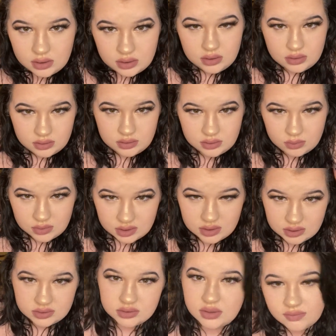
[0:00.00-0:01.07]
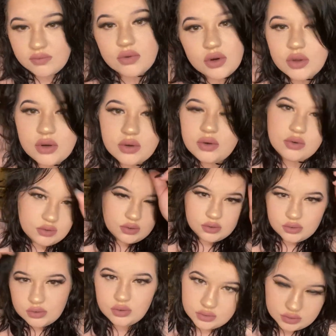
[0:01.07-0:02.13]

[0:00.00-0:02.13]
or like half up, half down.